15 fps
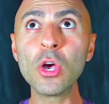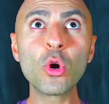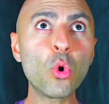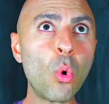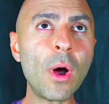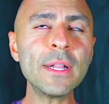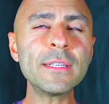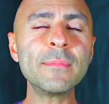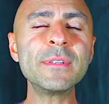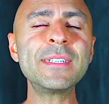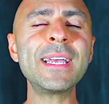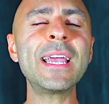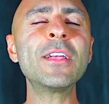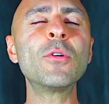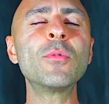Quantum
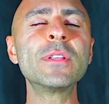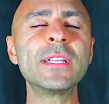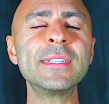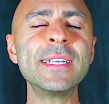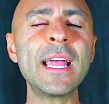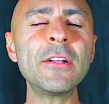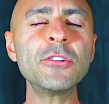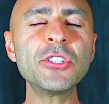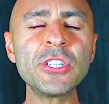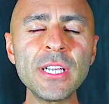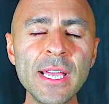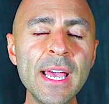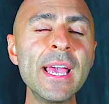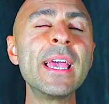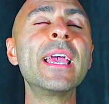entangle with this energy
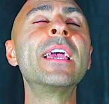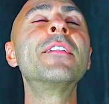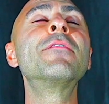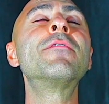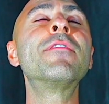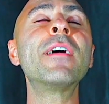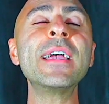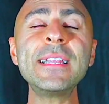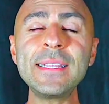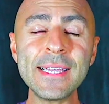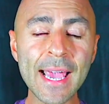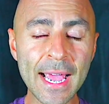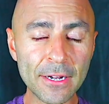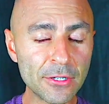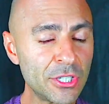energy, invite
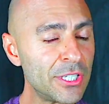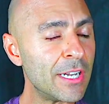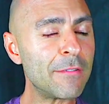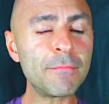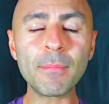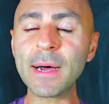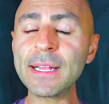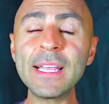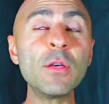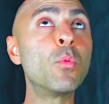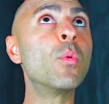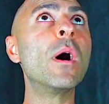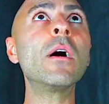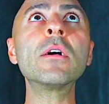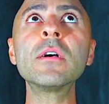the energy of money,
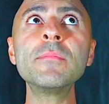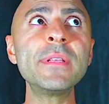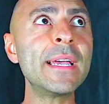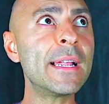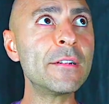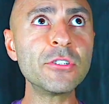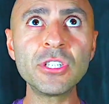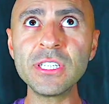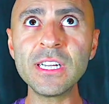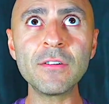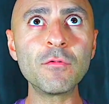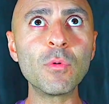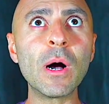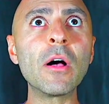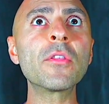welcome the energy
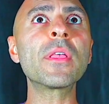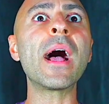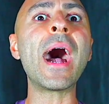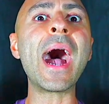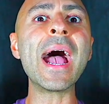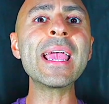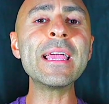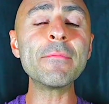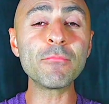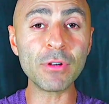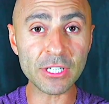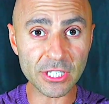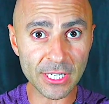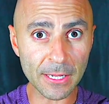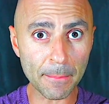of wealth. I am
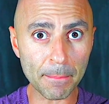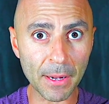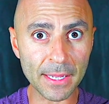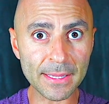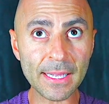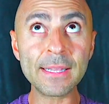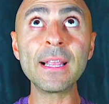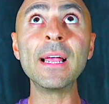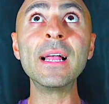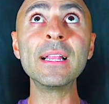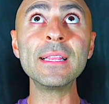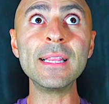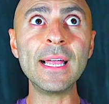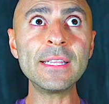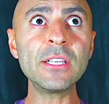rich and abundant.
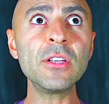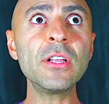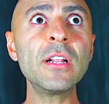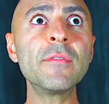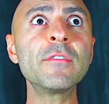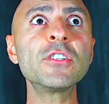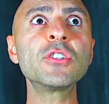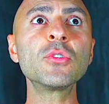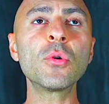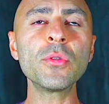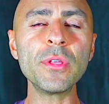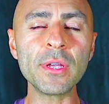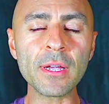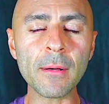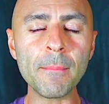Let the universe know
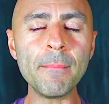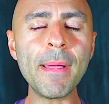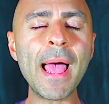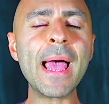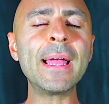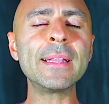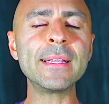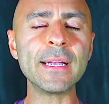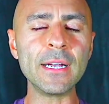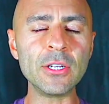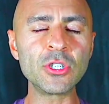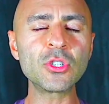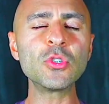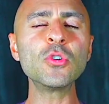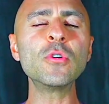you command,
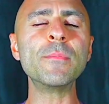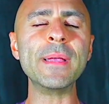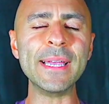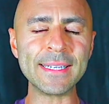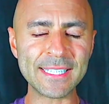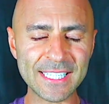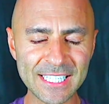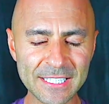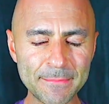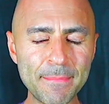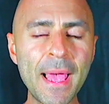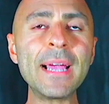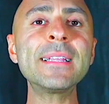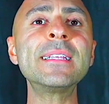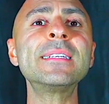assume,
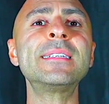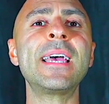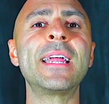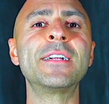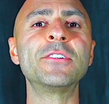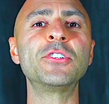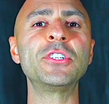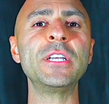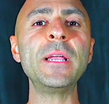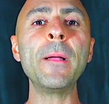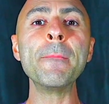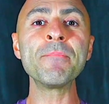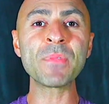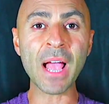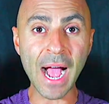expect this energy.
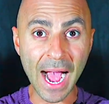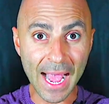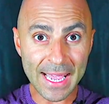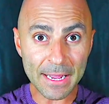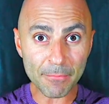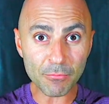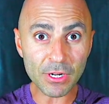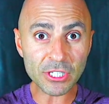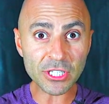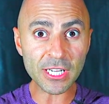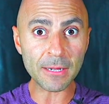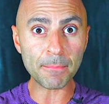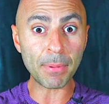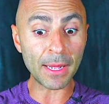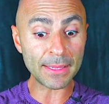I am rich and
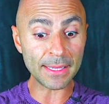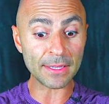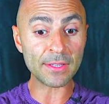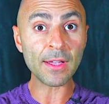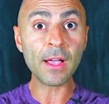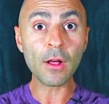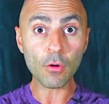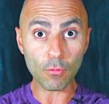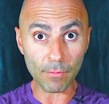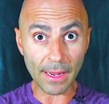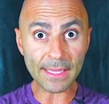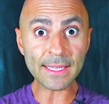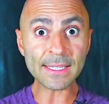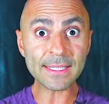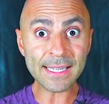abundant.
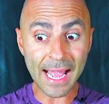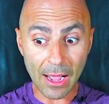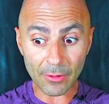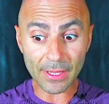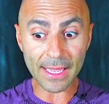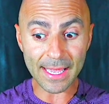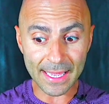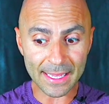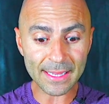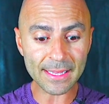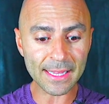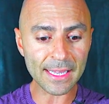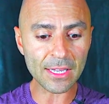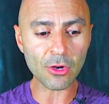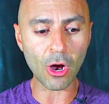Write this down in
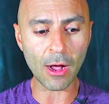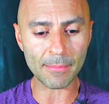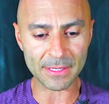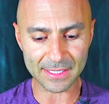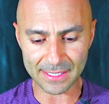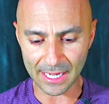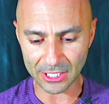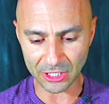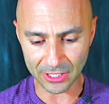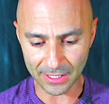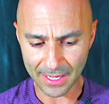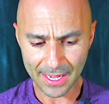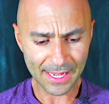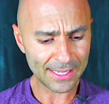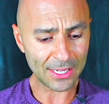the comment
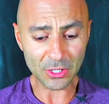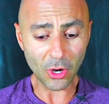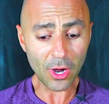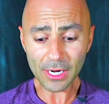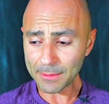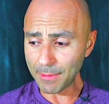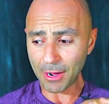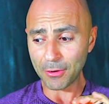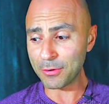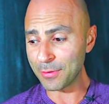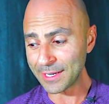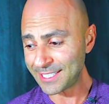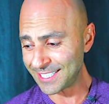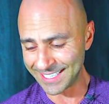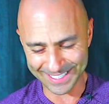section. Now, talk about
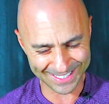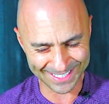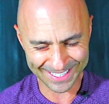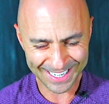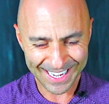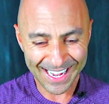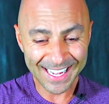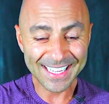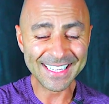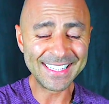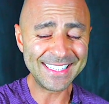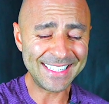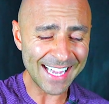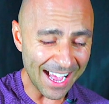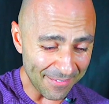riches.
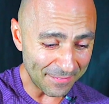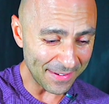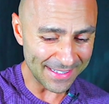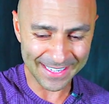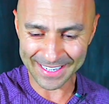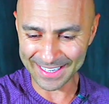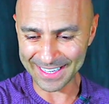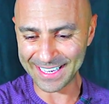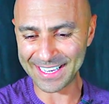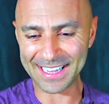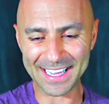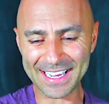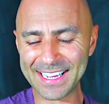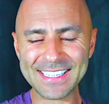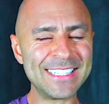Definitely.
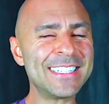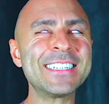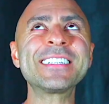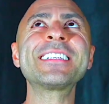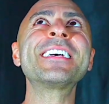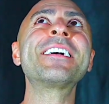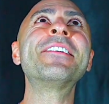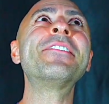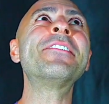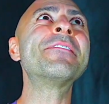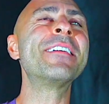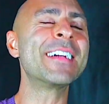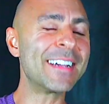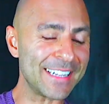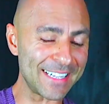Like, it's just like, oh
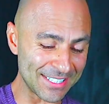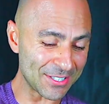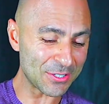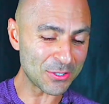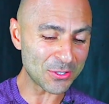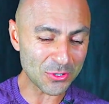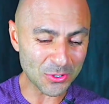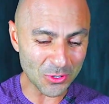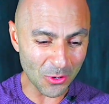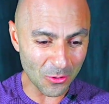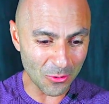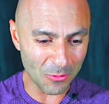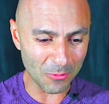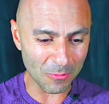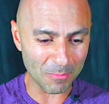my goodness,
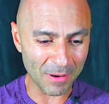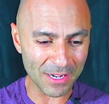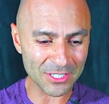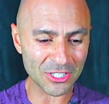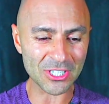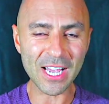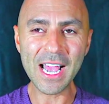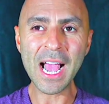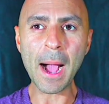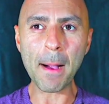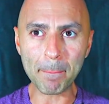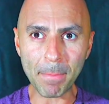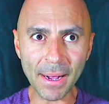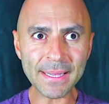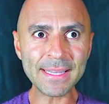so much
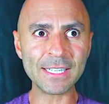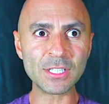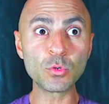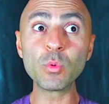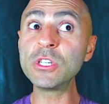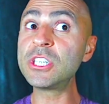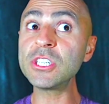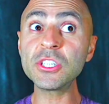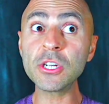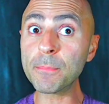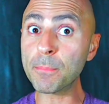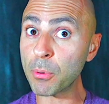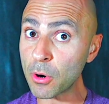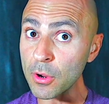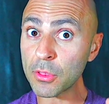abundance, which is your
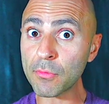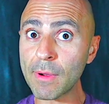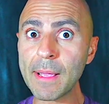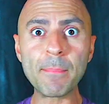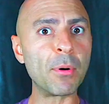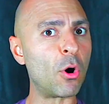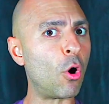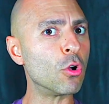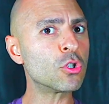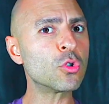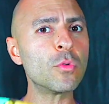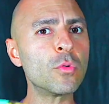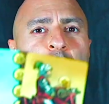birthright, but also a